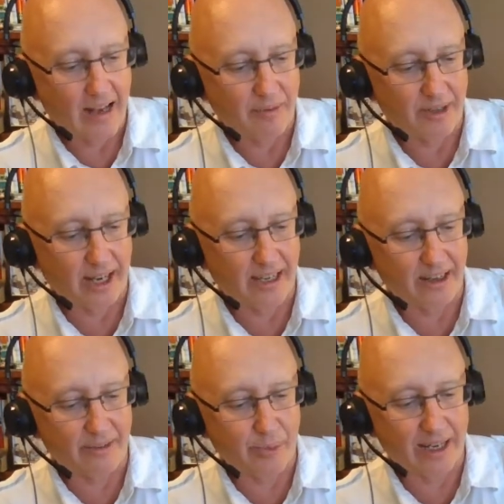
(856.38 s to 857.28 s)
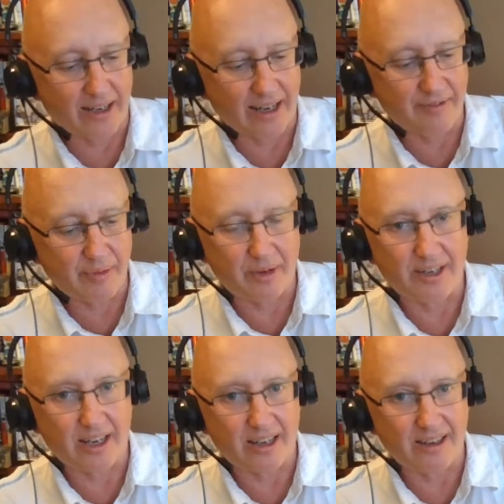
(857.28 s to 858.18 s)
We'll take week 11, we'll
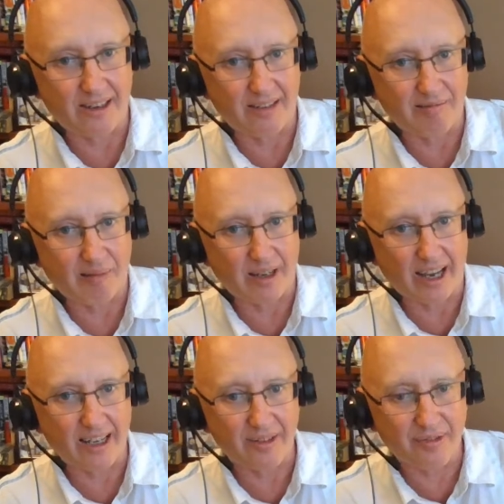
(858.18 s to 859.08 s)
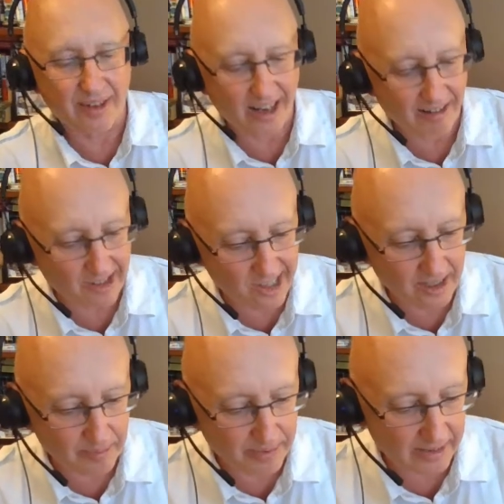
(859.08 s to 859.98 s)
take a look at creative
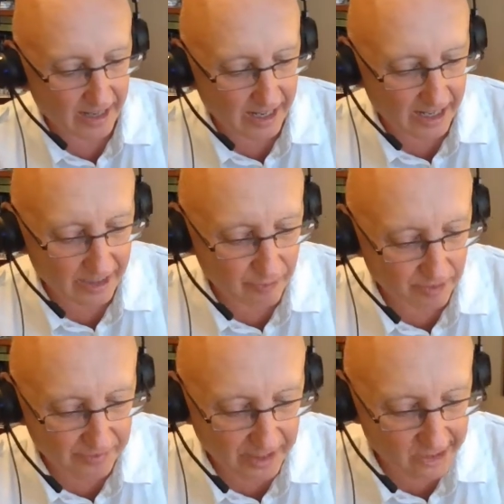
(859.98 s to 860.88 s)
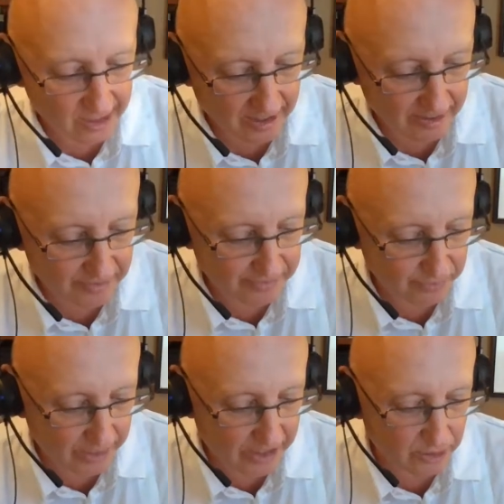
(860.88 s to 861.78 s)
leadership, and we'll finish off
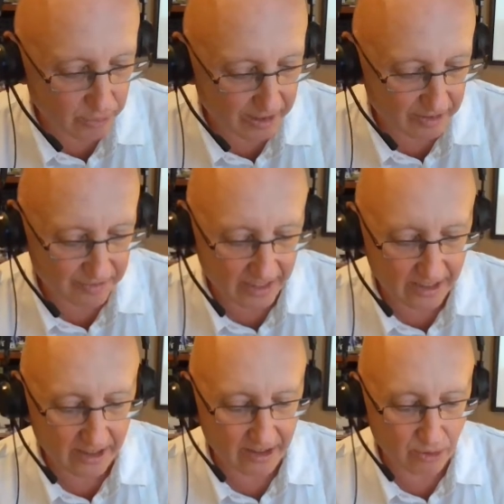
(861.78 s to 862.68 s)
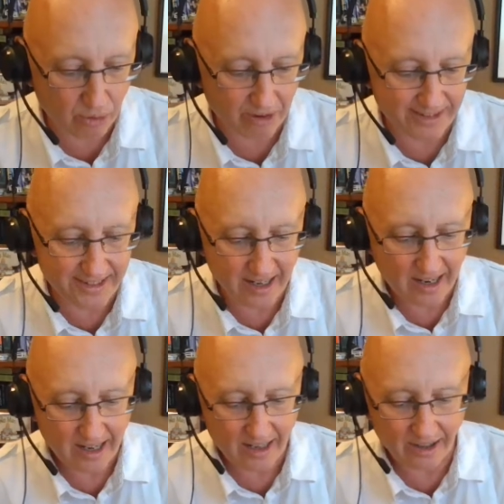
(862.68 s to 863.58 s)
week 12, the end of the course,
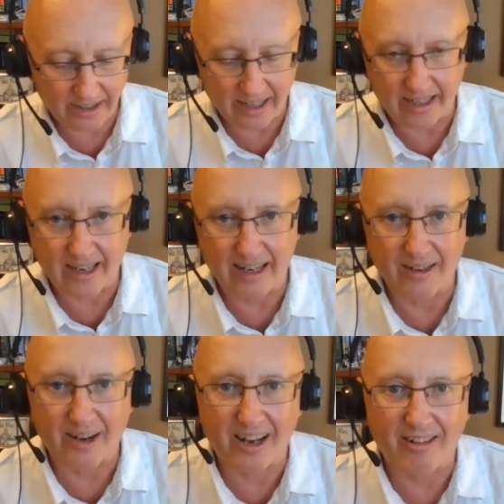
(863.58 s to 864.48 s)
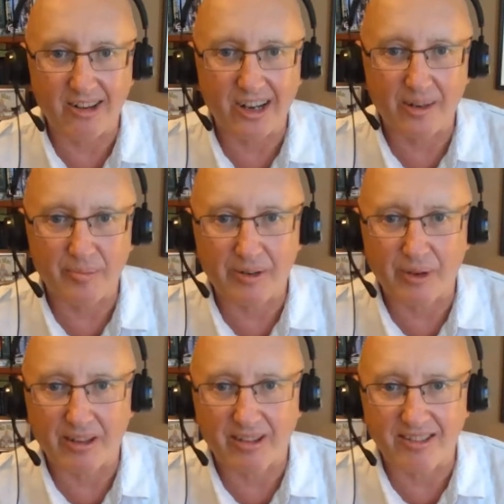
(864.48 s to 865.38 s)
looking at leadership and
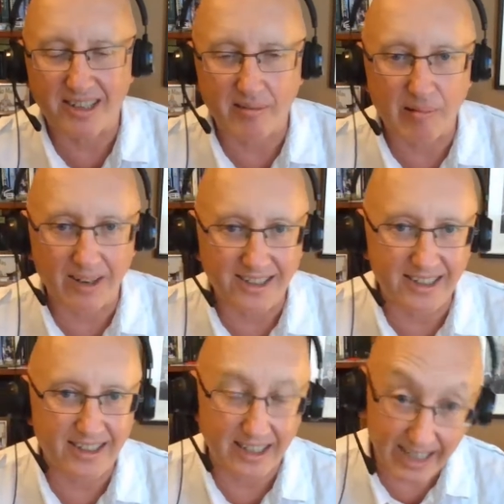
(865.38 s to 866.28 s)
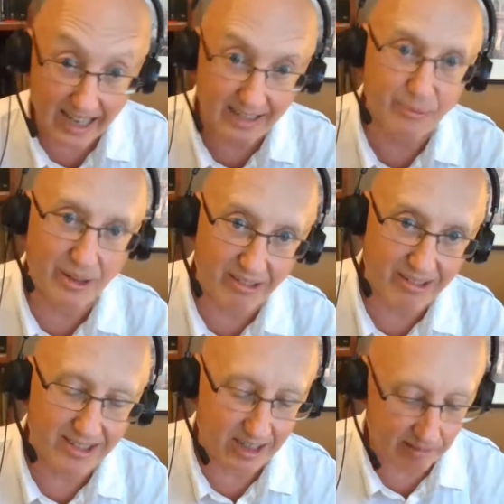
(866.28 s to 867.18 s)
whether there's a crisis, again, whether
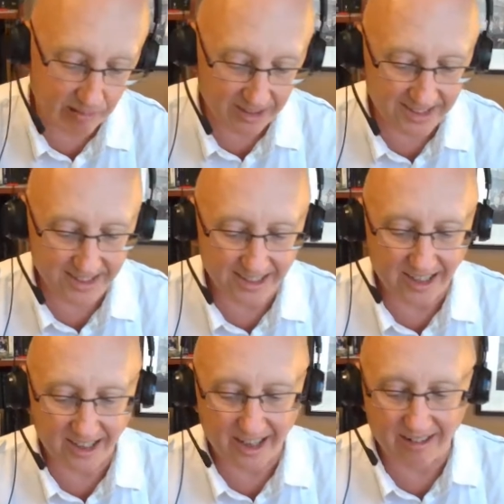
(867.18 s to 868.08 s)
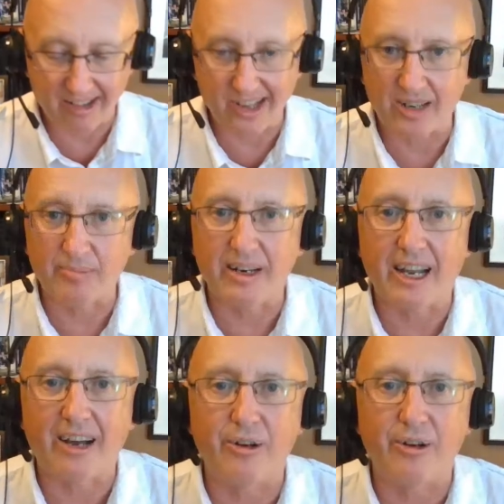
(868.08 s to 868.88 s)
there's a crisis in leadership, and